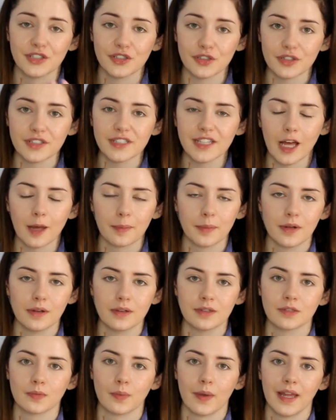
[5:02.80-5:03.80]
It does help you
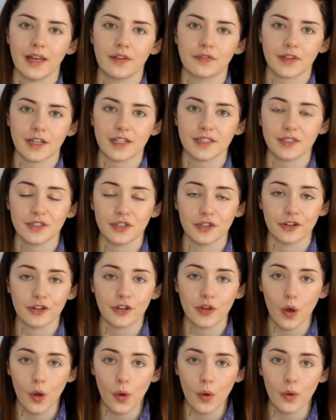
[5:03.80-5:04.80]
lose weight if that's your
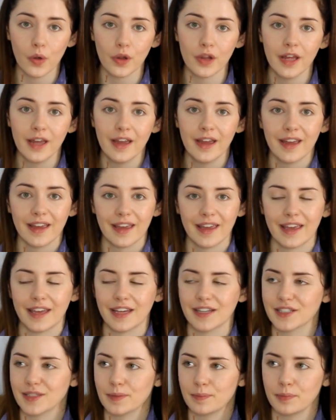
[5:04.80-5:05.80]
goal.
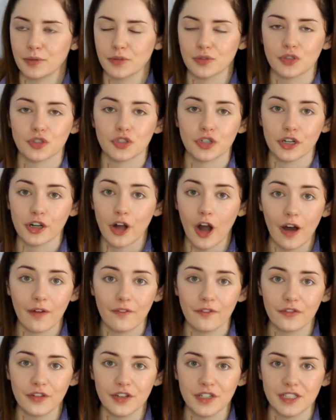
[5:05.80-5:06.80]
It boosts your
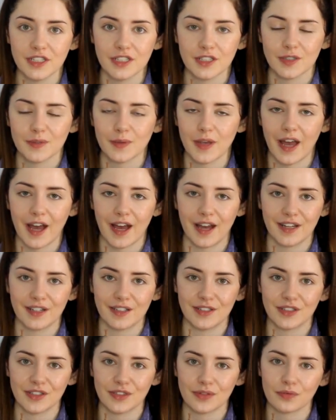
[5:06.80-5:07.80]
confidence
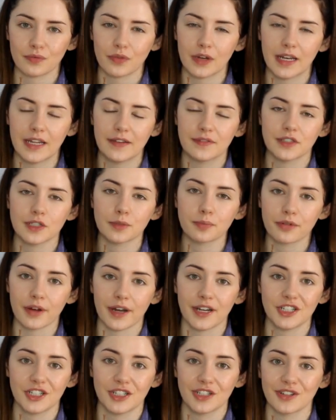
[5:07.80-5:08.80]
and relieves
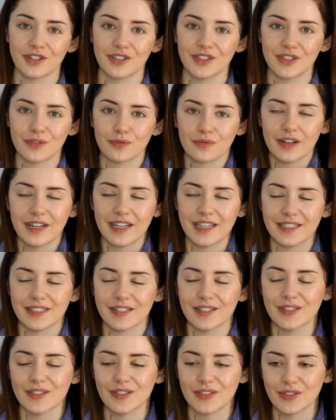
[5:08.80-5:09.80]
depression because it
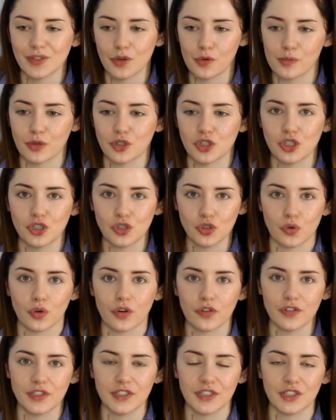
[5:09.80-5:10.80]
releases so much
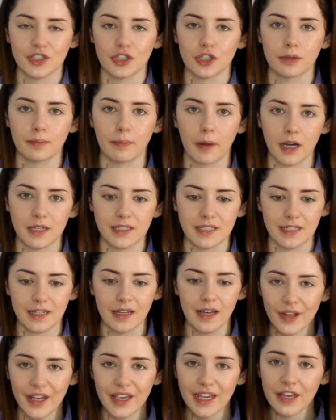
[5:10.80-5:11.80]
endorphins into your
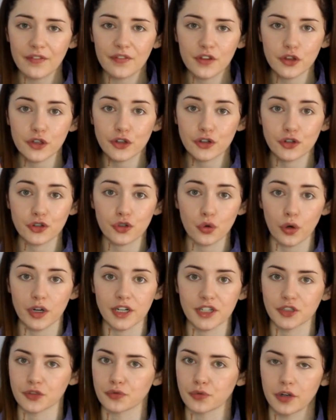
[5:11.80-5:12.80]
body. Even the
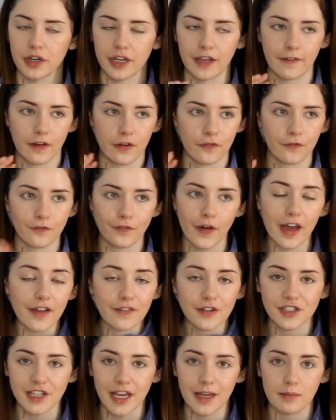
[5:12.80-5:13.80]
shortest run, even
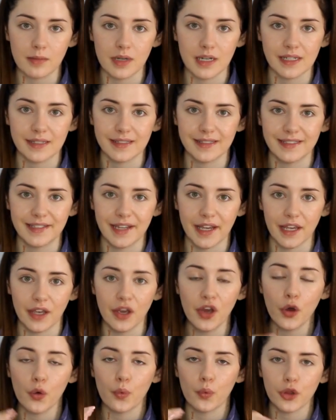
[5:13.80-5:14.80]
5 or 10 minutes a
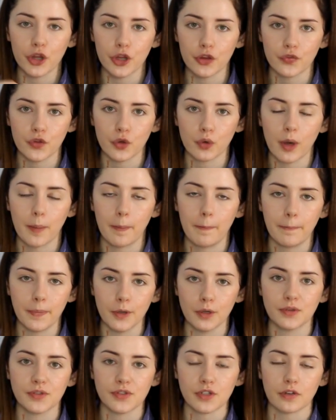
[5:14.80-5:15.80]
day, will give you a
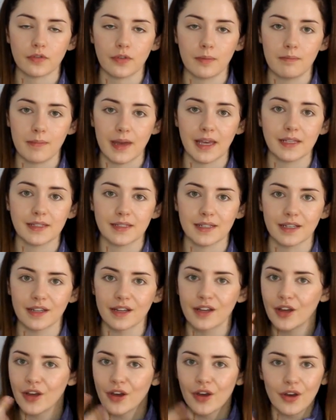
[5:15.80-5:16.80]
boost of amazing